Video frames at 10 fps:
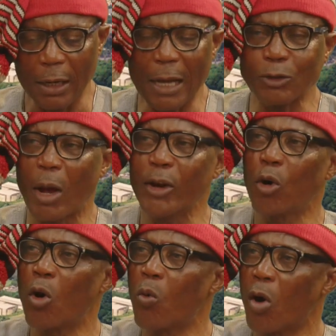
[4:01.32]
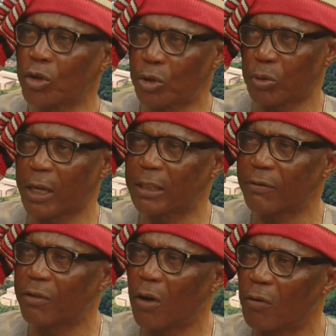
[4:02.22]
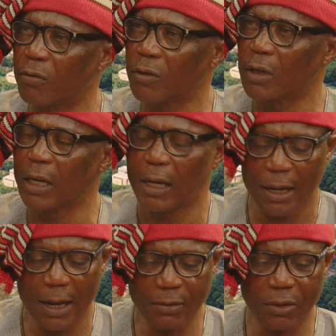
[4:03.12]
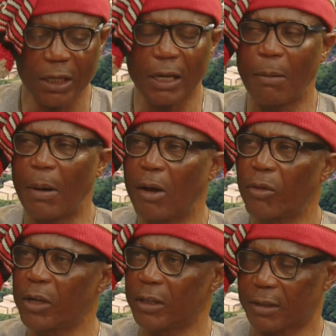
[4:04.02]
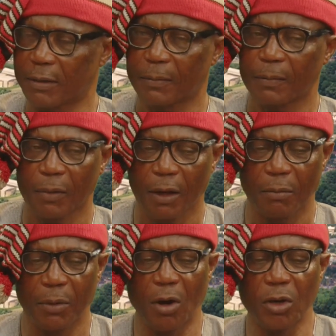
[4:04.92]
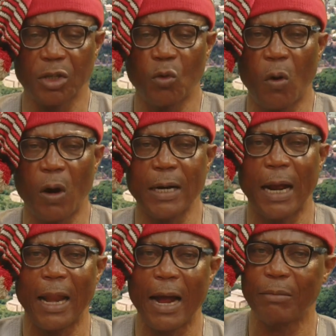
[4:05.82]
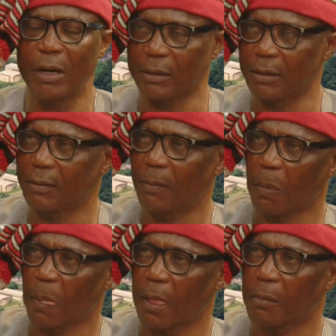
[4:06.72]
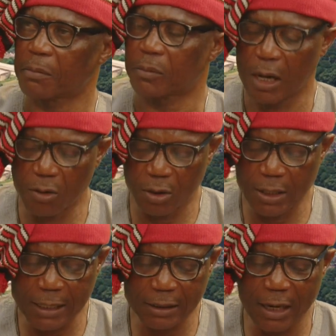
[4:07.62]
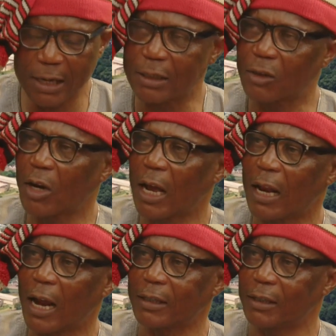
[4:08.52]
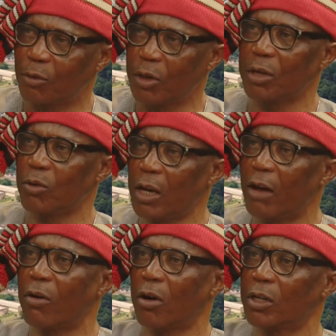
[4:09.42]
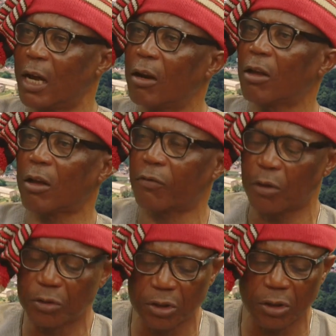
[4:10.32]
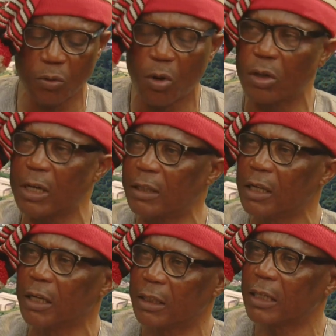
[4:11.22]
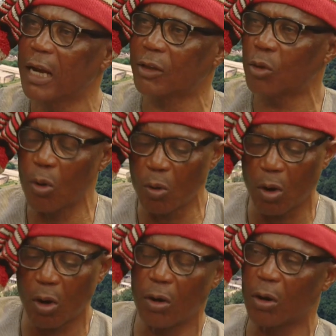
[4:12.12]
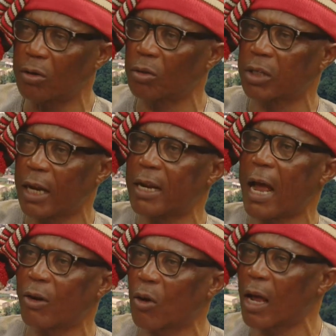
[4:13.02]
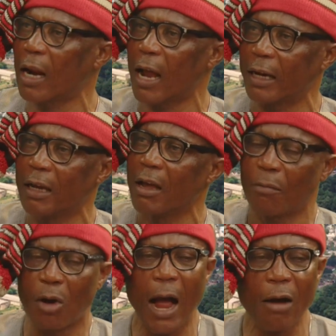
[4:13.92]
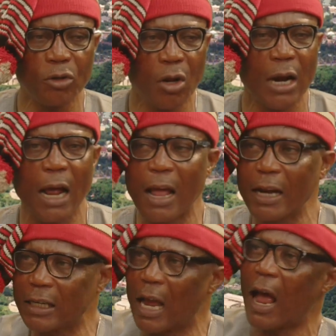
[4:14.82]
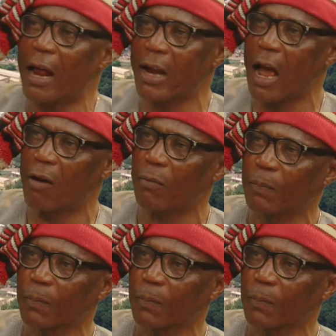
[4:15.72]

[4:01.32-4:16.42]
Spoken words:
That's where the whole world should get involved and think about this. Because the world alignment, thank God Nigeria is non-aligned. There are a lot of countries in the world that the NATO said they are non-aligned. But how non-aligned they are now